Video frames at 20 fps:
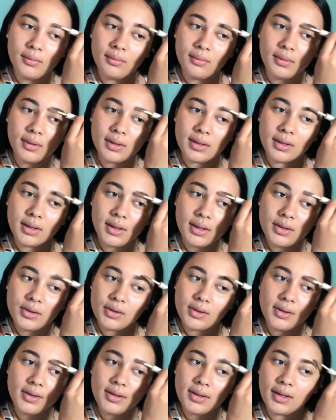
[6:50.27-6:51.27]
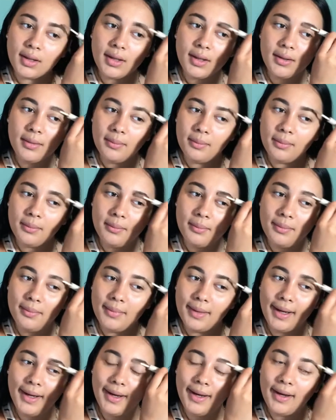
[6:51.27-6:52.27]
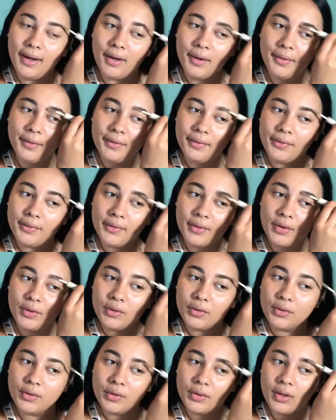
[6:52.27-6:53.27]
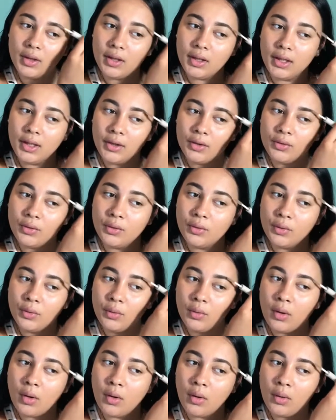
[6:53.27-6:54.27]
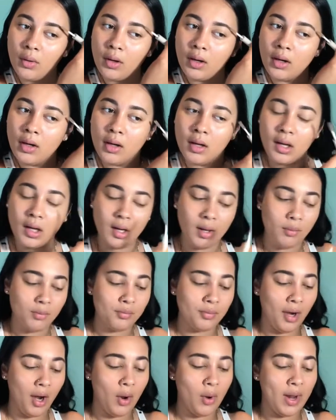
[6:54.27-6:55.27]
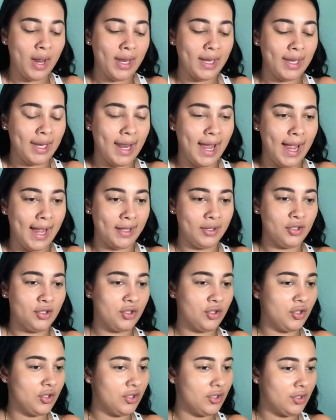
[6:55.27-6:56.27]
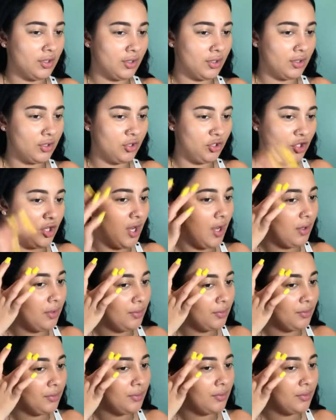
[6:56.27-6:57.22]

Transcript: What did I just say? My E.L.F clear dual brow and lash gel.